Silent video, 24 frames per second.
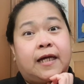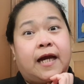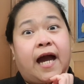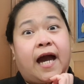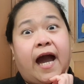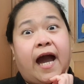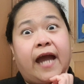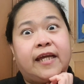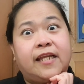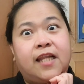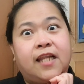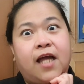
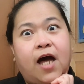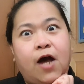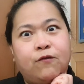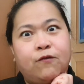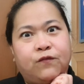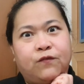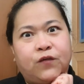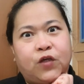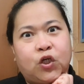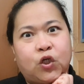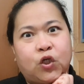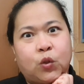I love
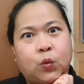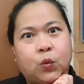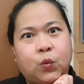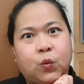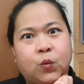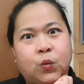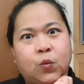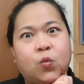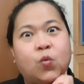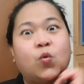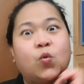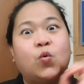you.
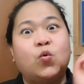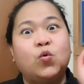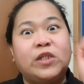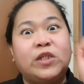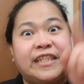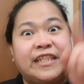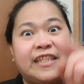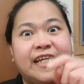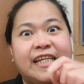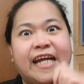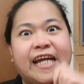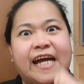
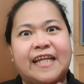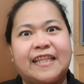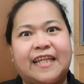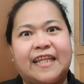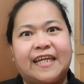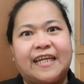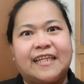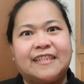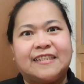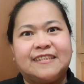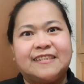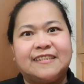Ulitin
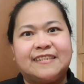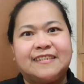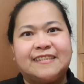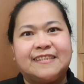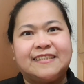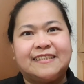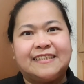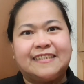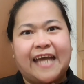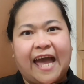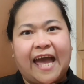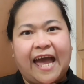natin.
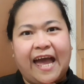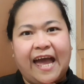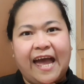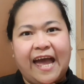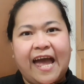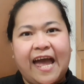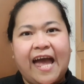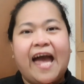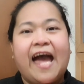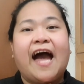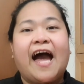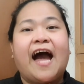Ha?
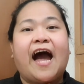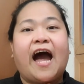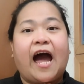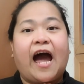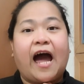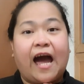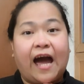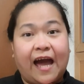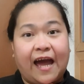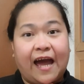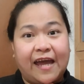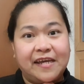
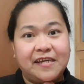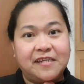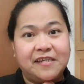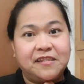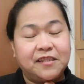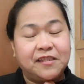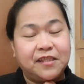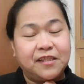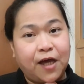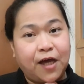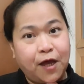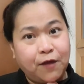I
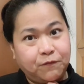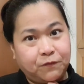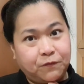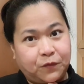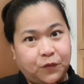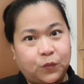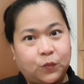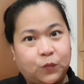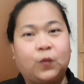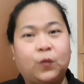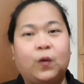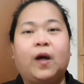love
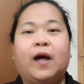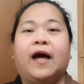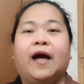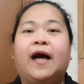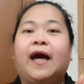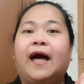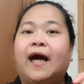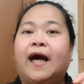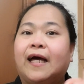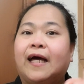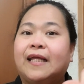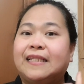you.
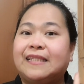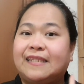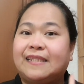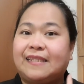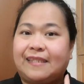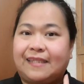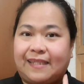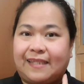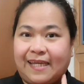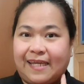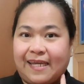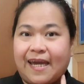
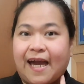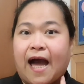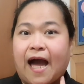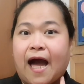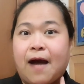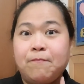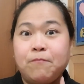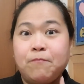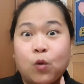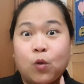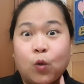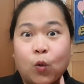Ti
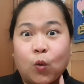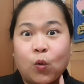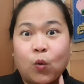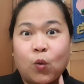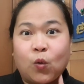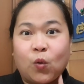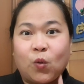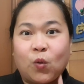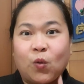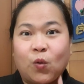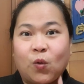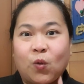amo.
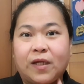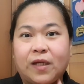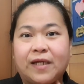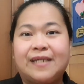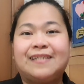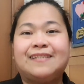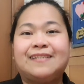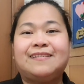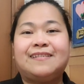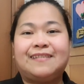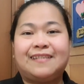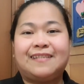
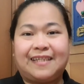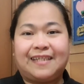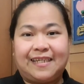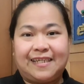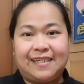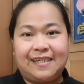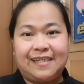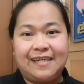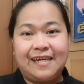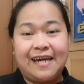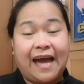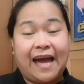
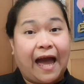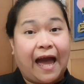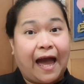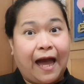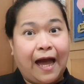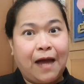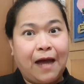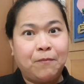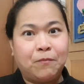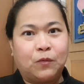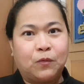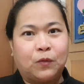Ti
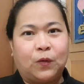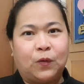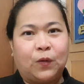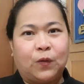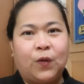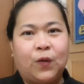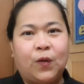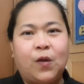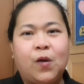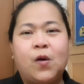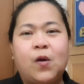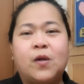amo.
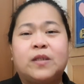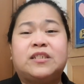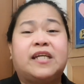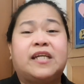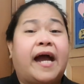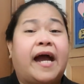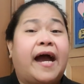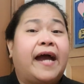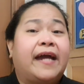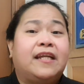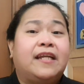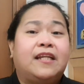
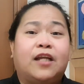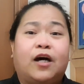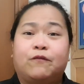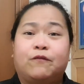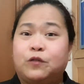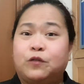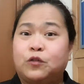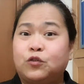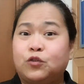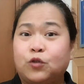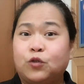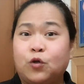I love
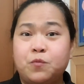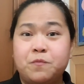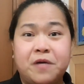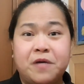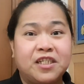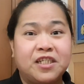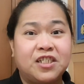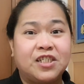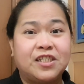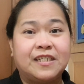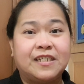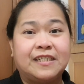you so
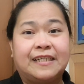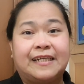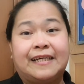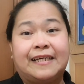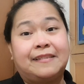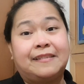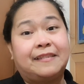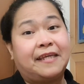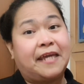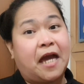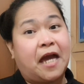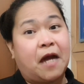much.
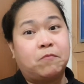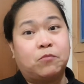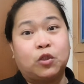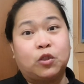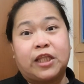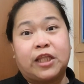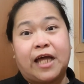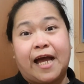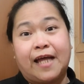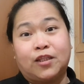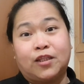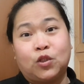Ti amo
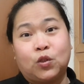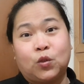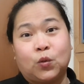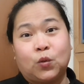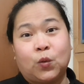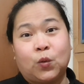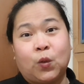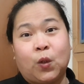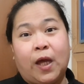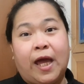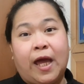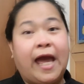tanto.